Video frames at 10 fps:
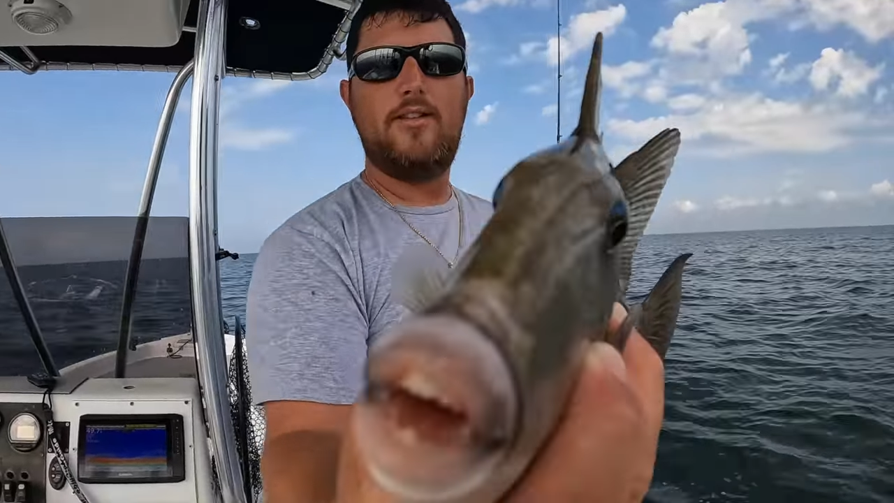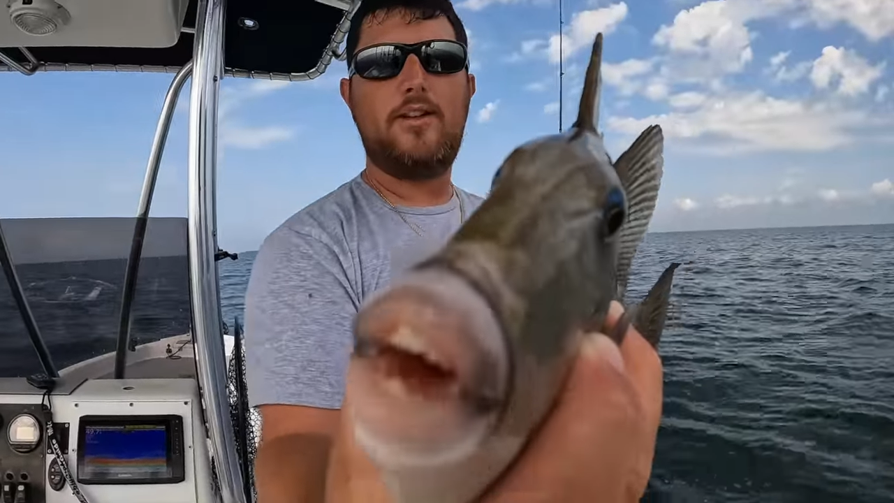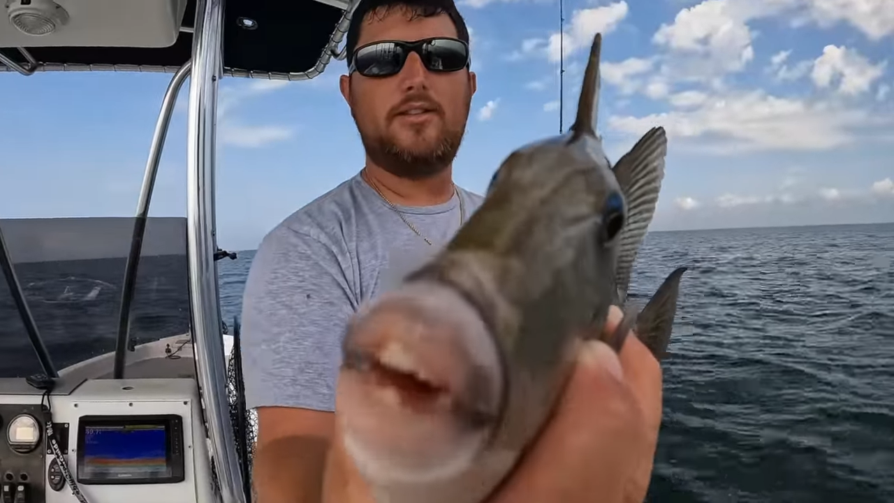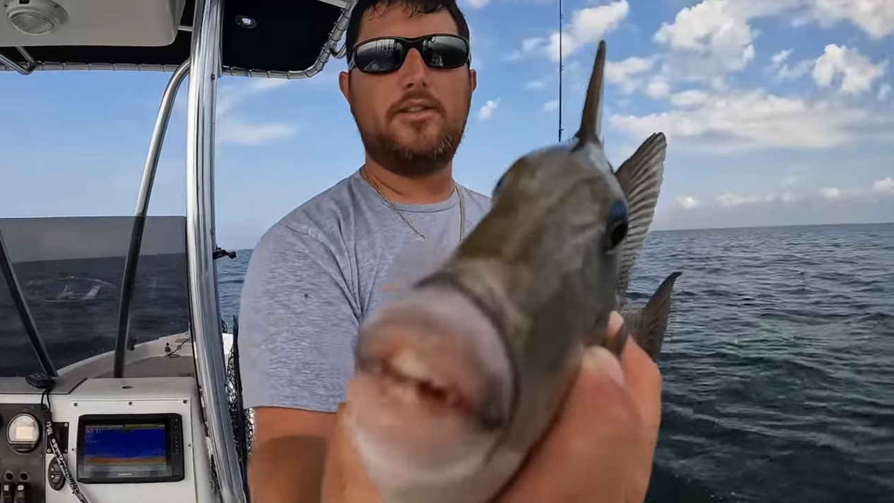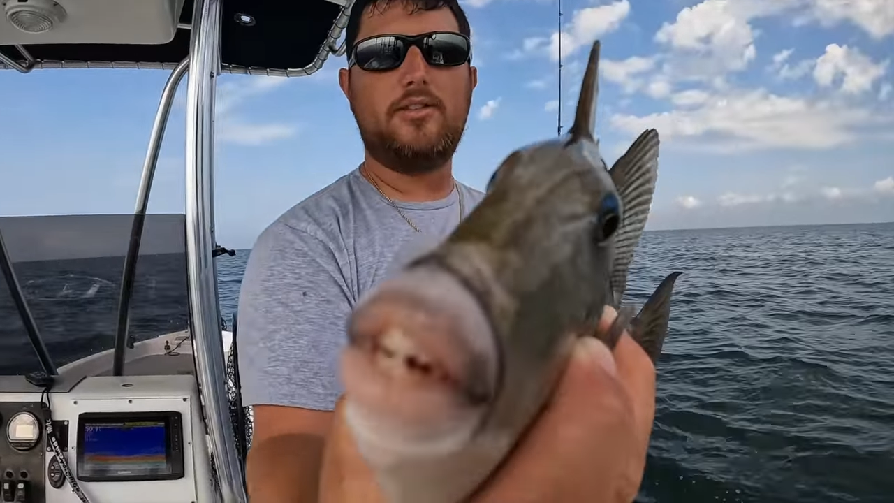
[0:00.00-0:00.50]

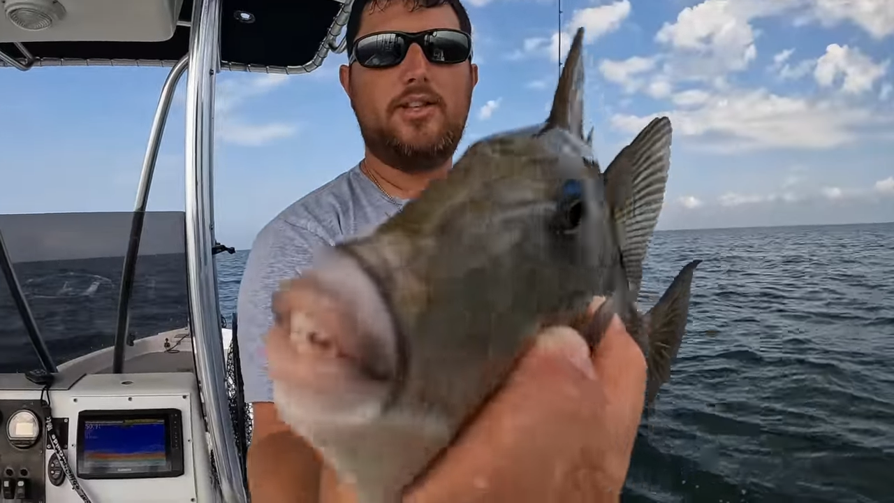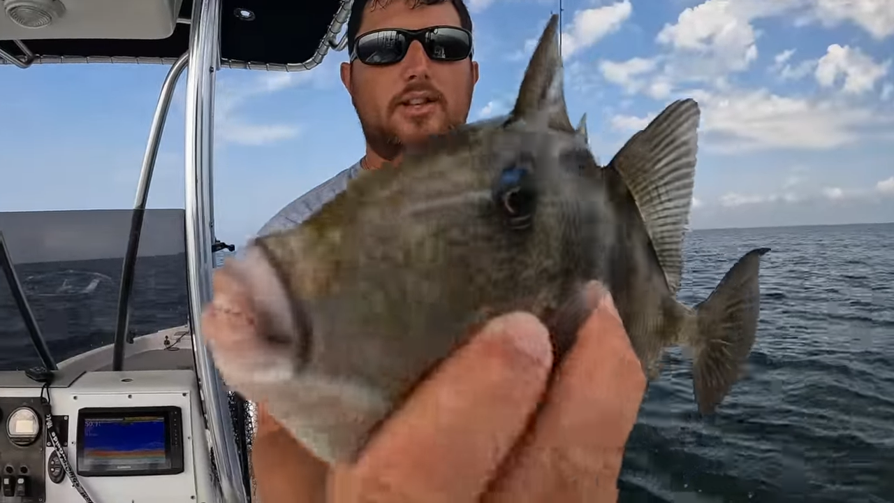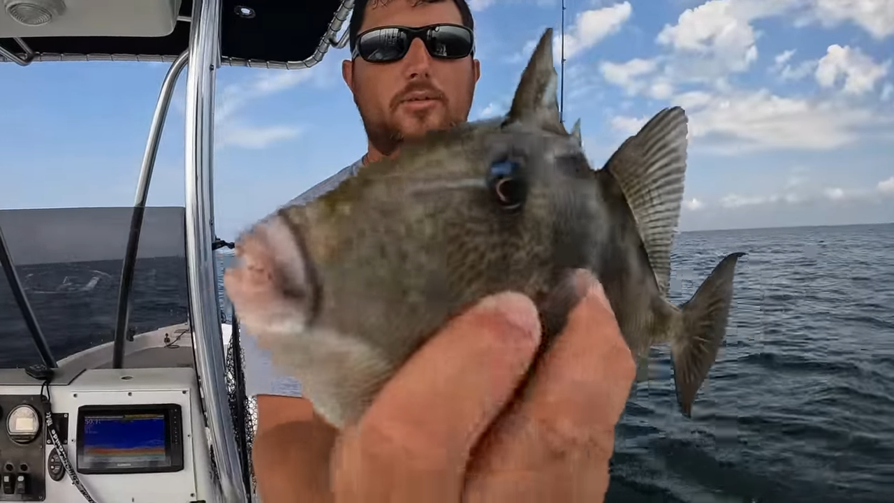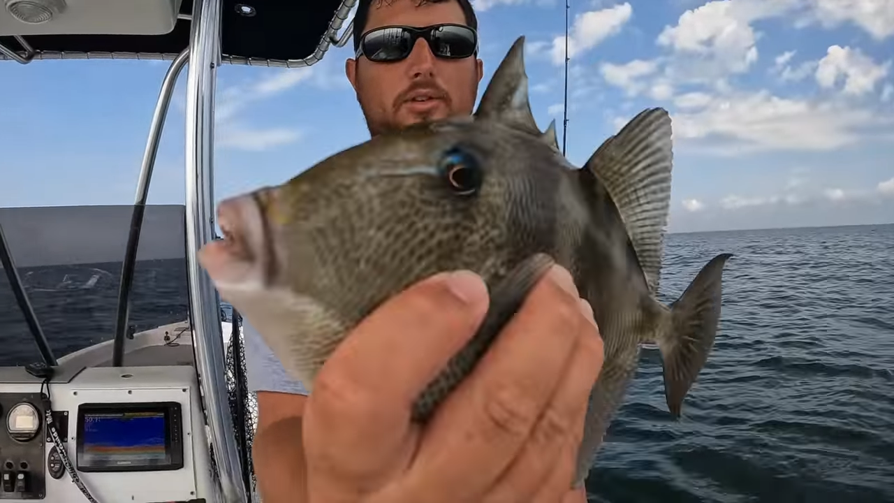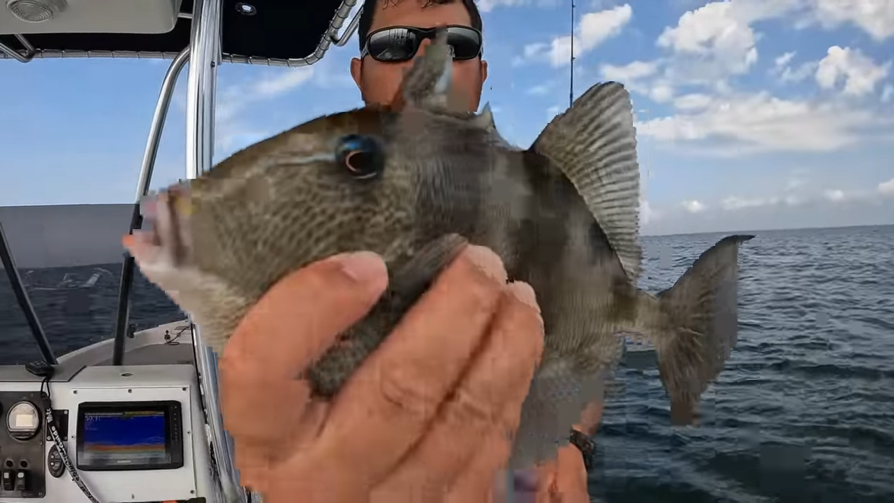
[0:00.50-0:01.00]
those little
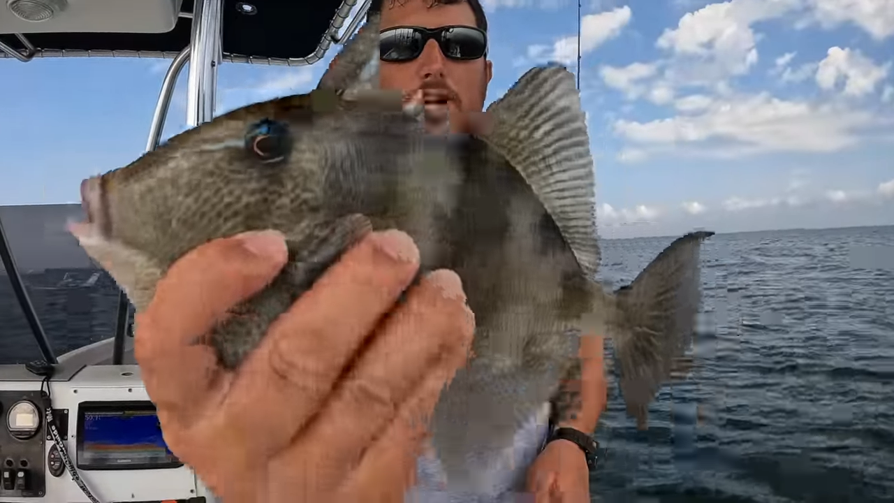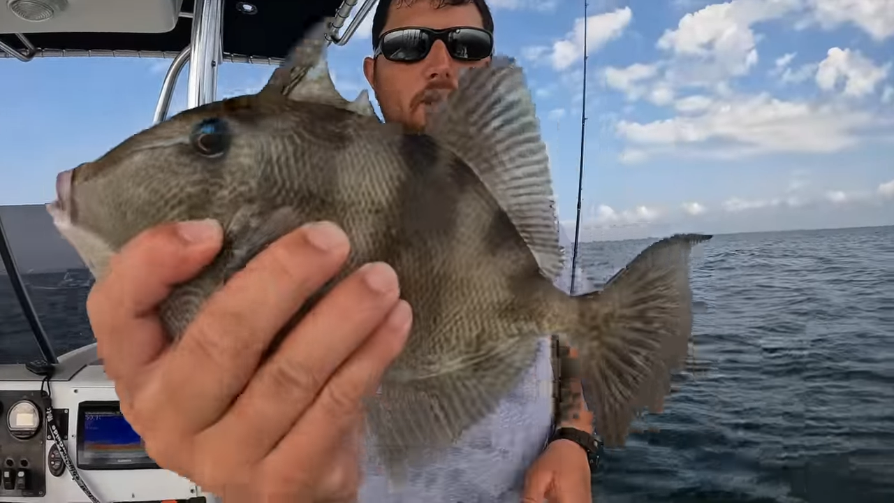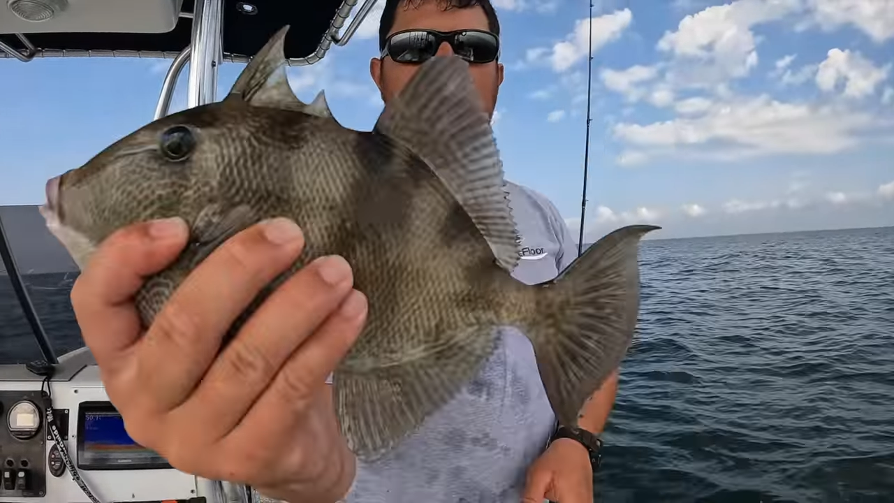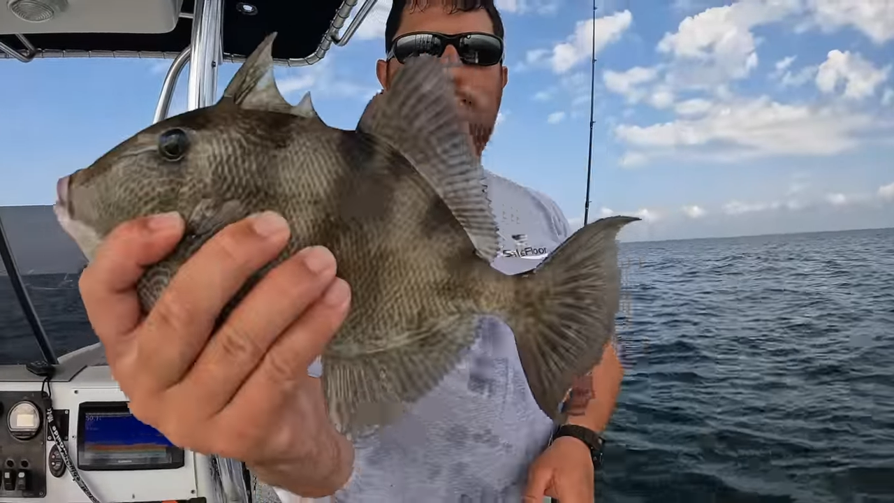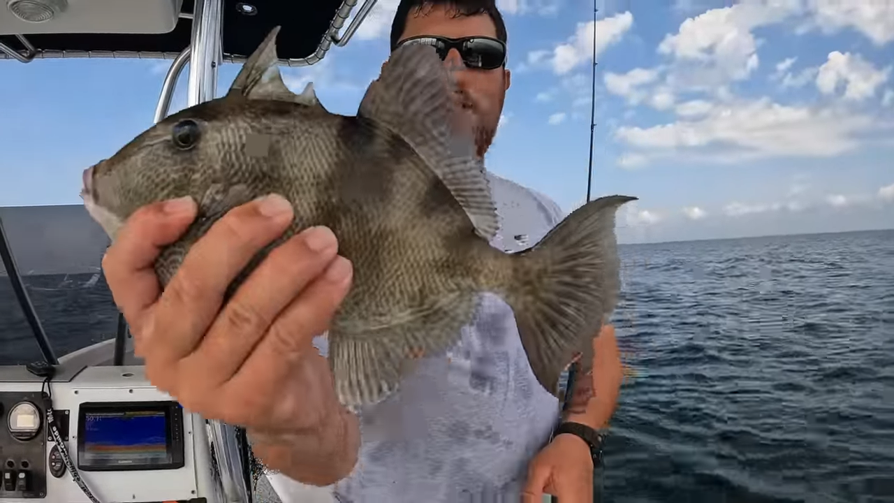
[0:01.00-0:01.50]
teeth will
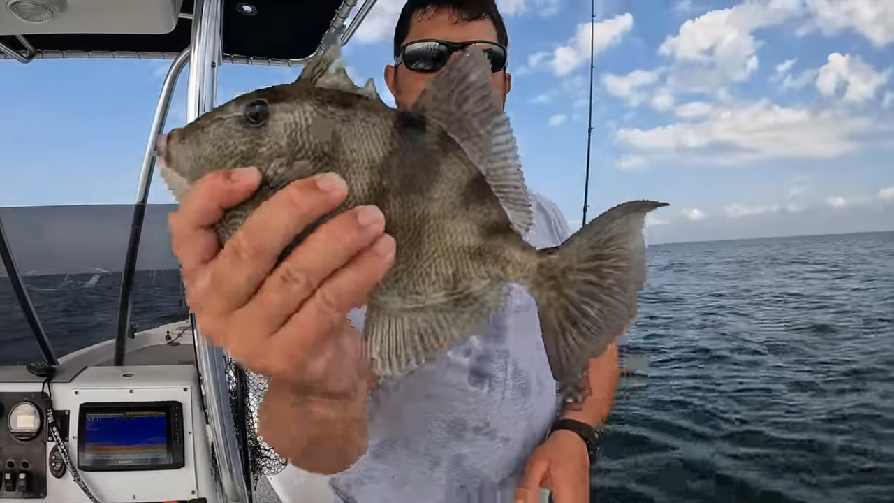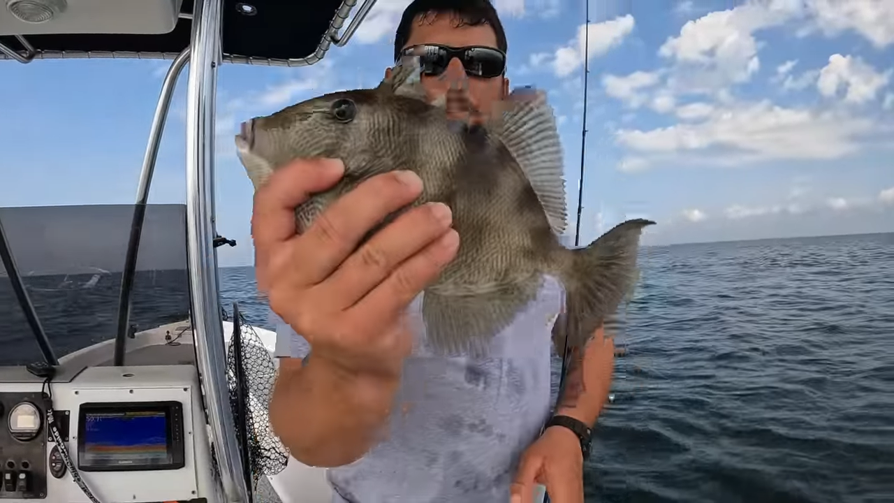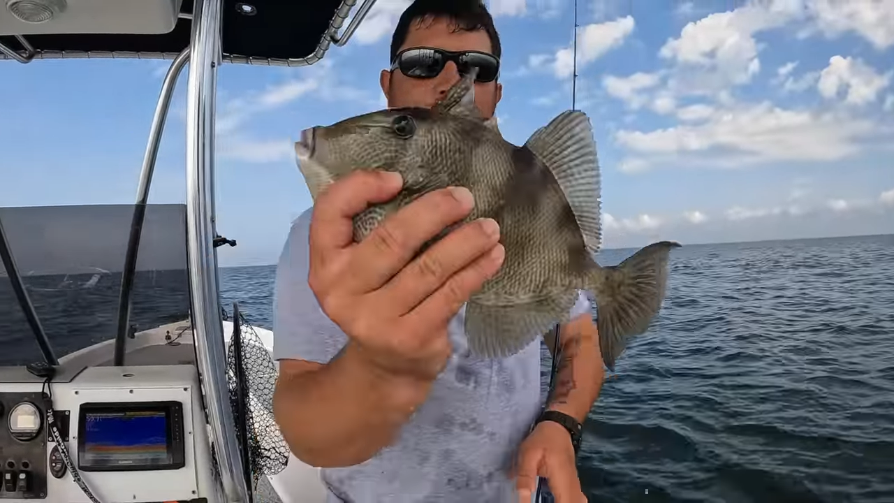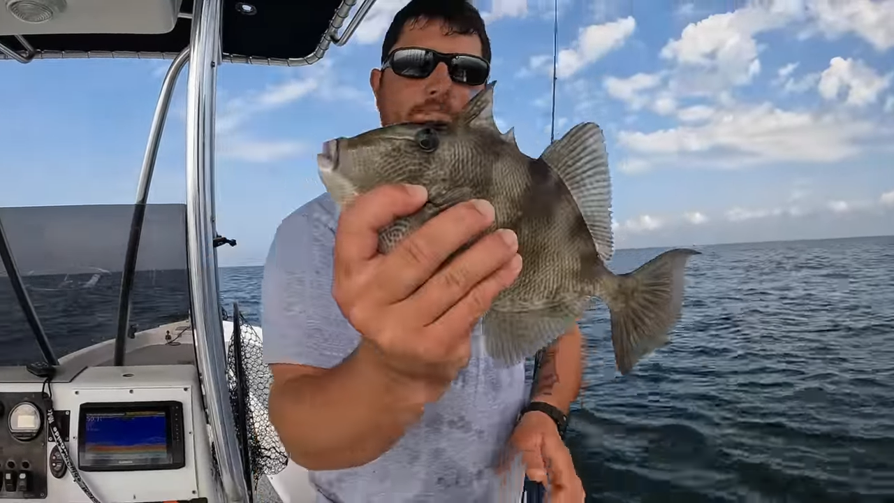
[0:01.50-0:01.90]
tear them up.